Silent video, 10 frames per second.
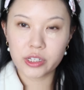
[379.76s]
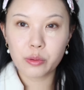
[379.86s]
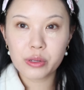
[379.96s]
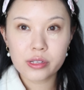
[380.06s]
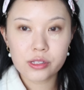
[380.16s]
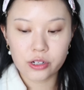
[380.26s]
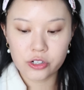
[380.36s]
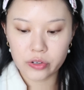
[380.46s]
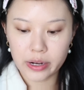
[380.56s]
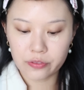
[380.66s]
So yeah, with his
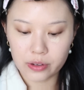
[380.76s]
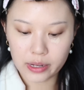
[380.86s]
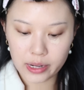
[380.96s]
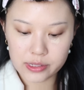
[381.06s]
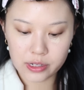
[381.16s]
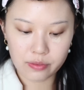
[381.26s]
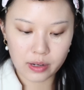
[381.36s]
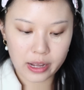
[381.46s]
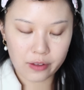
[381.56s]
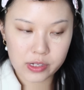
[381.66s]
surgery, I feel like I didn't
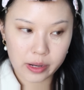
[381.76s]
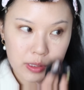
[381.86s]
really have time